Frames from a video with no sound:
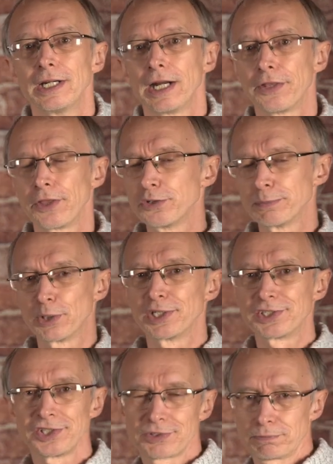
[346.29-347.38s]
And those
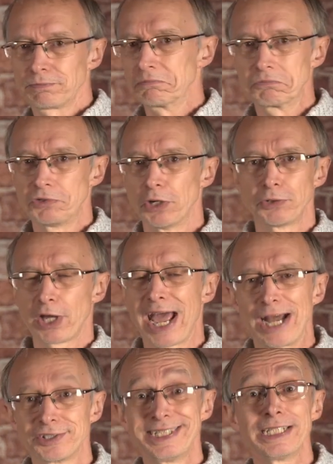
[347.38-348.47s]
monitors don't know how
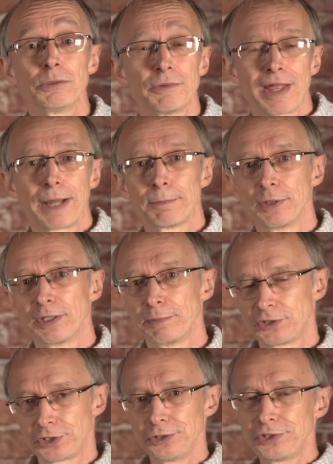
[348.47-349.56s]
to deal with that, but the
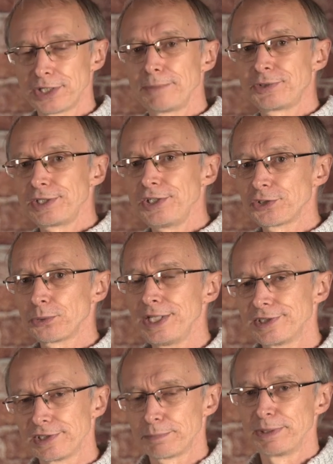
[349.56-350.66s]
2x
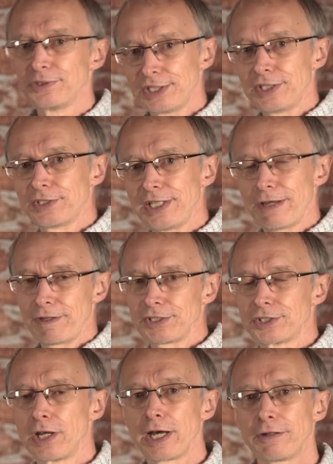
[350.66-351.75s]
de-squeeze that's built into the
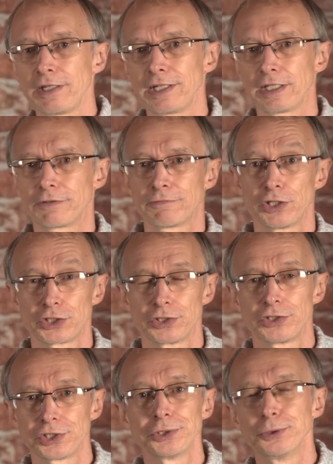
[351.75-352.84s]
FX9 in version
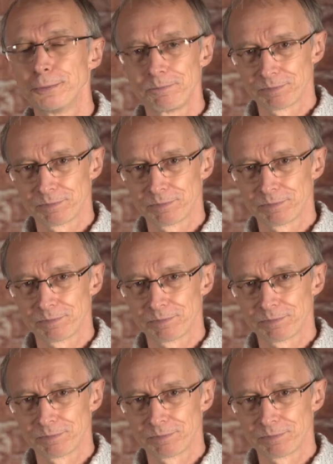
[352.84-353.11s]
2,